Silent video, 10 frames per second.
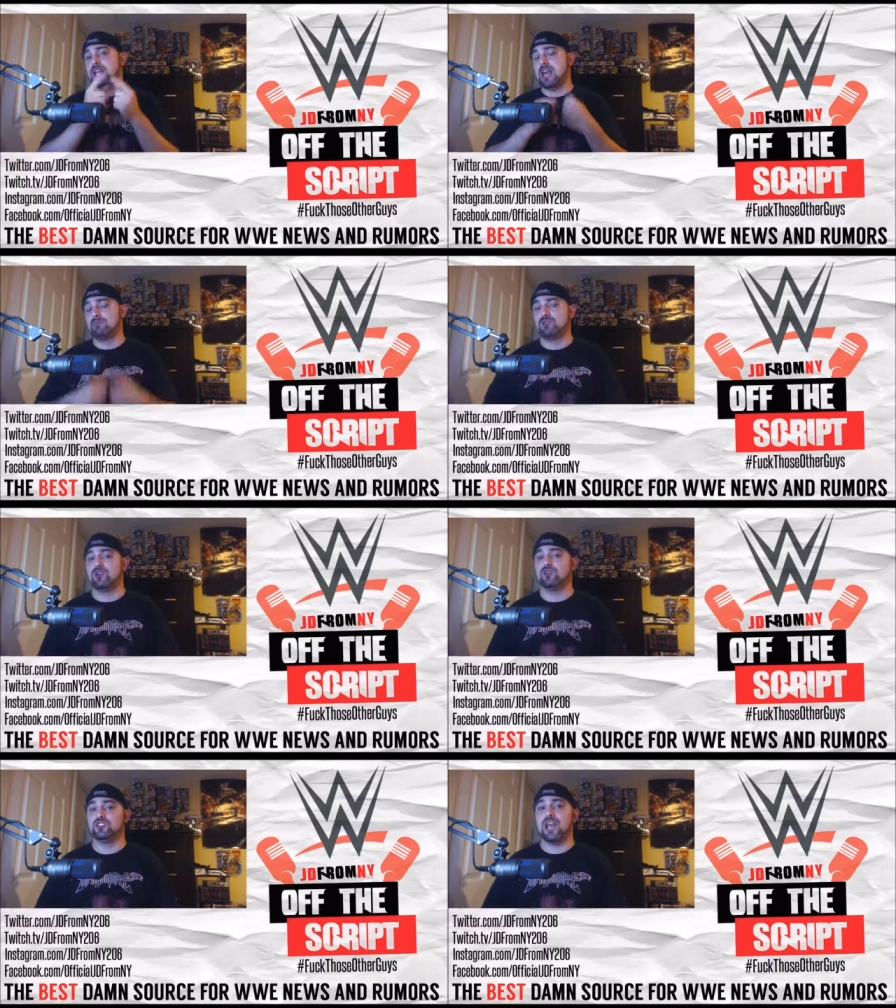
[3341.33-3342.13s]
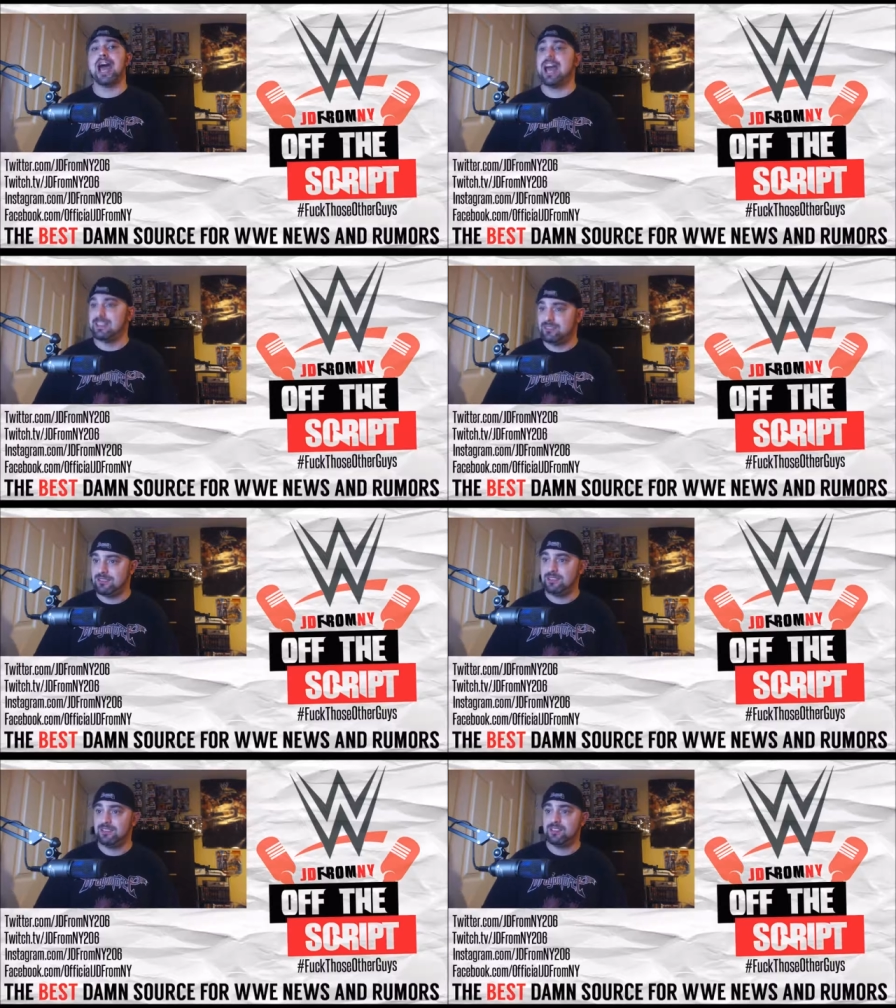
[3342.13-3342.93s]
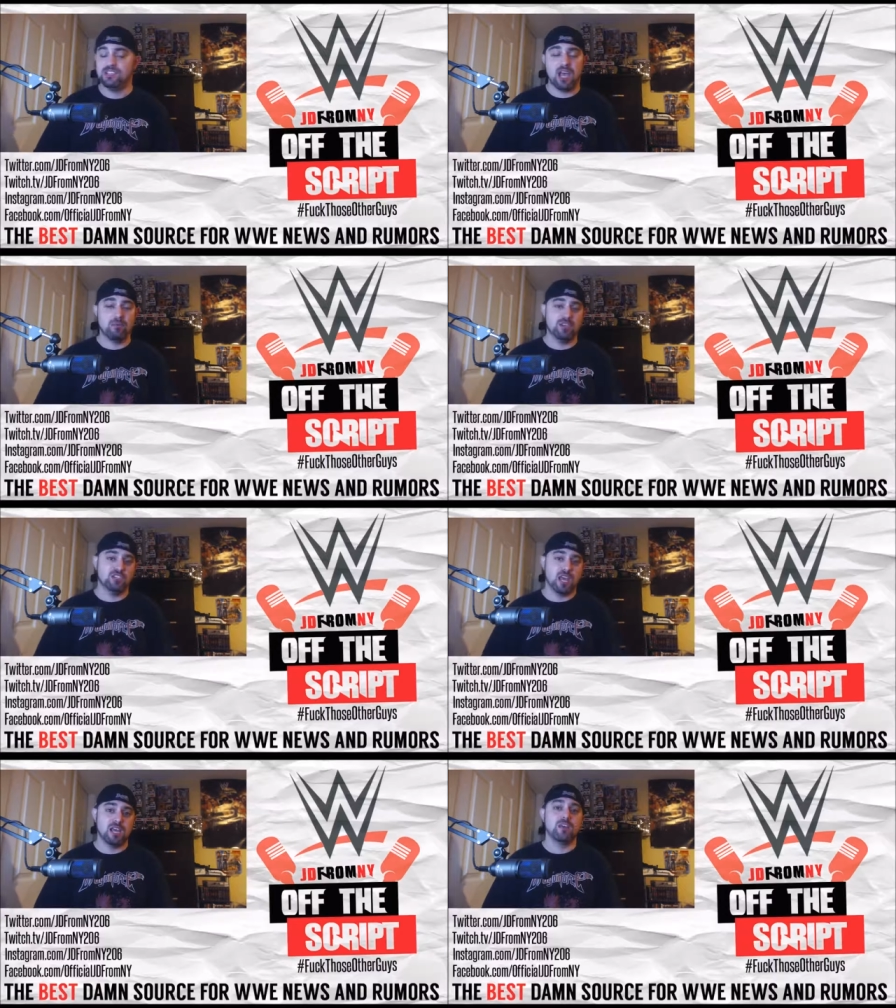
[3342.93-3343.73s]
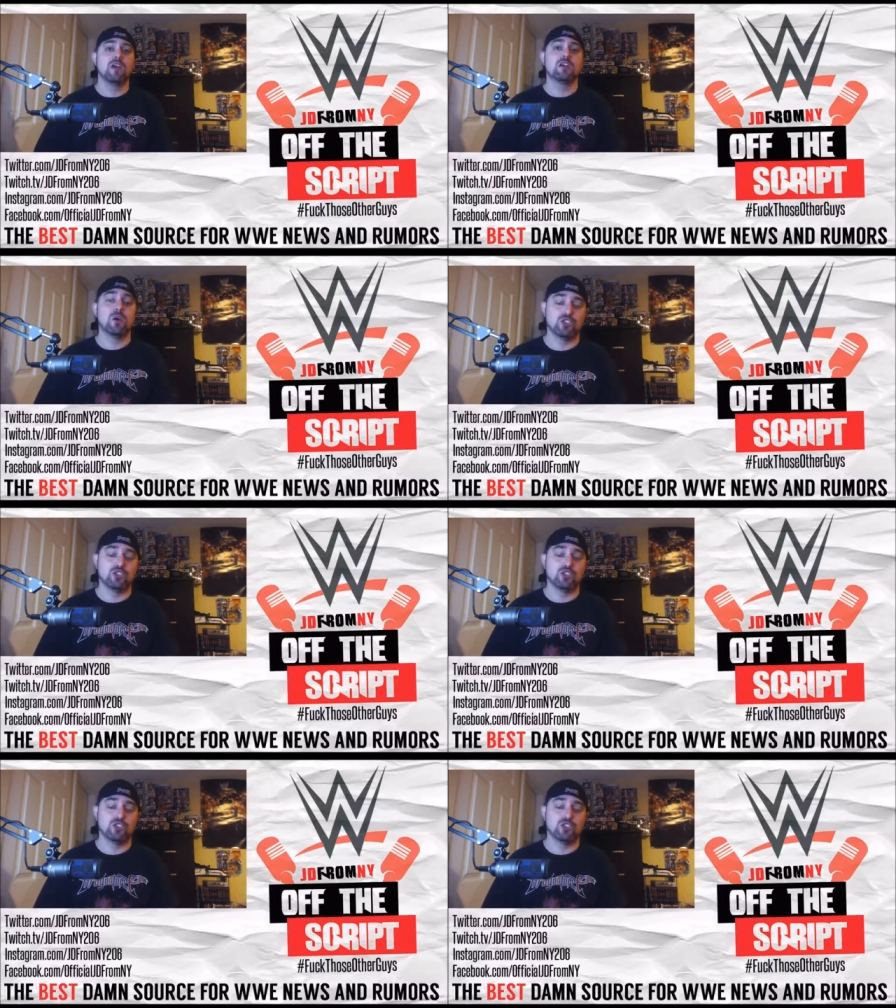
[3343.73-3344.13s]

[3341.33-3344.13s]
Dean Ambrose and Sami Zayn.